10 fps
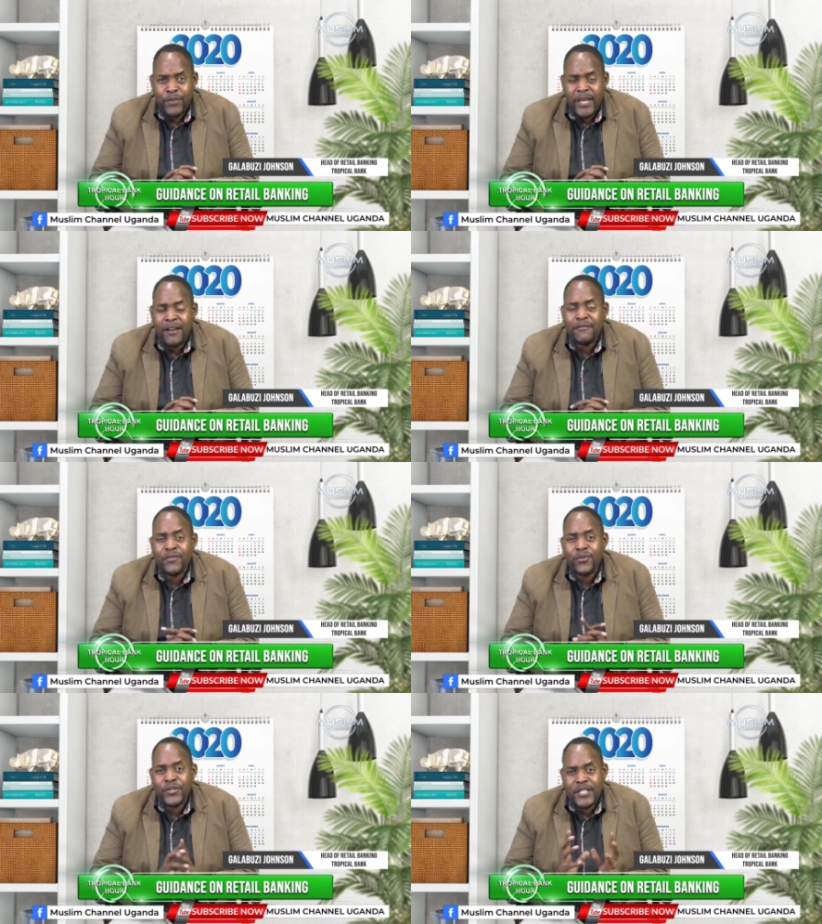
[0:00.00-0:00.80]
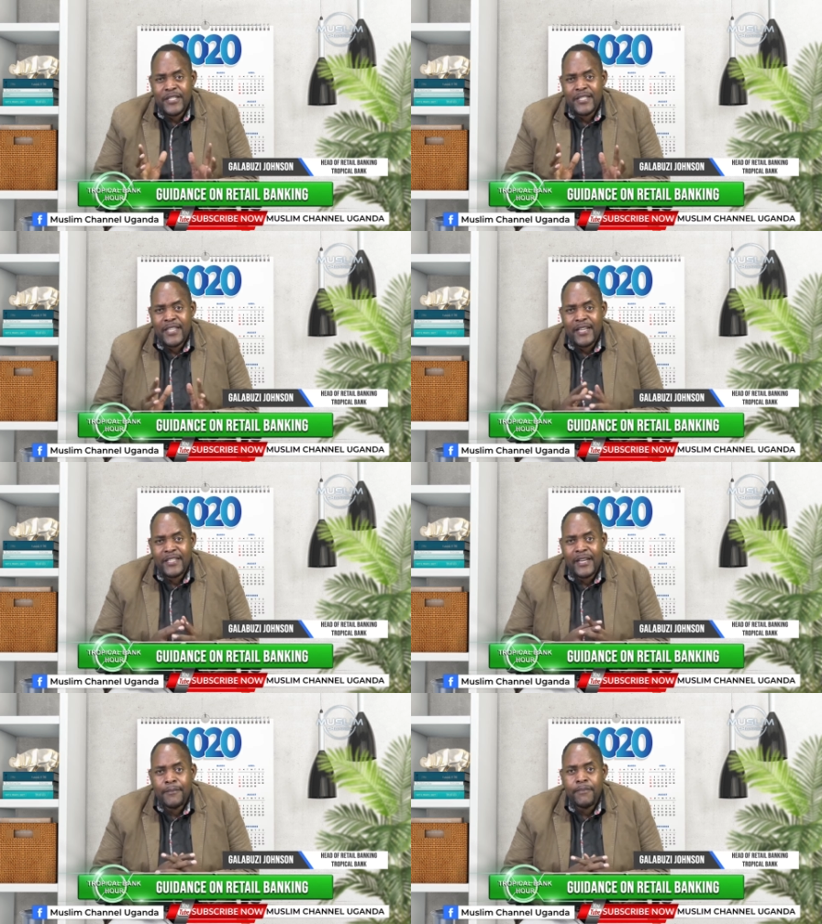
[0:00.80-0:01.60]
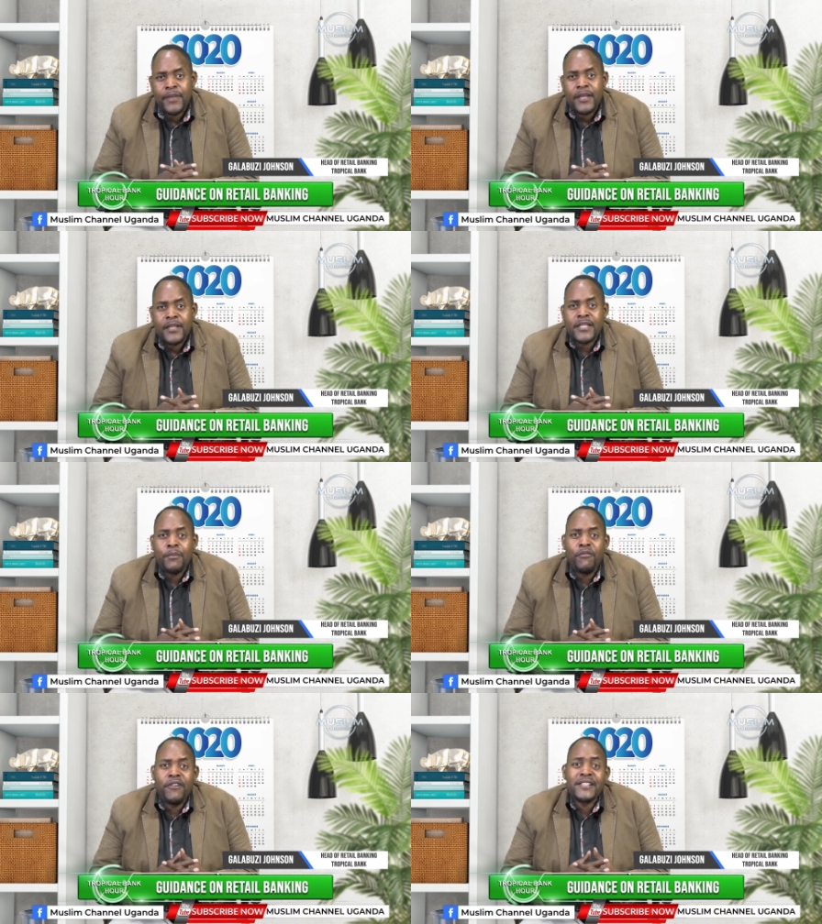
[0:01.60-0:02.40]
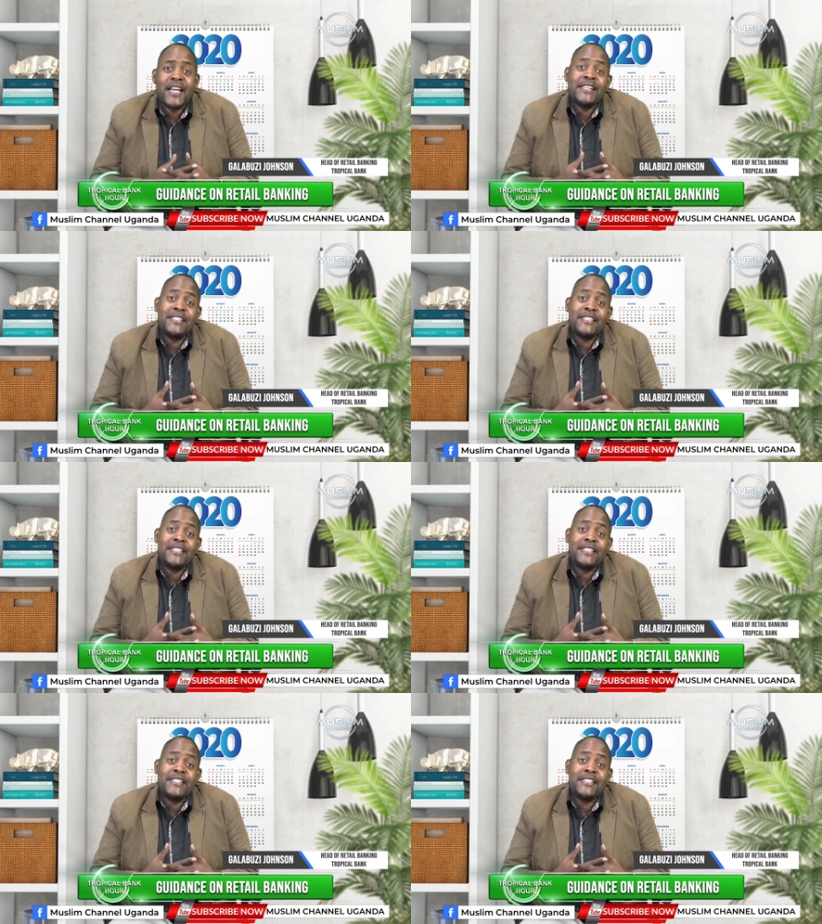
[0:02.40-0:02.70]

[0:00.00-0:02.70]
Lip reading: We have noticed that some of us are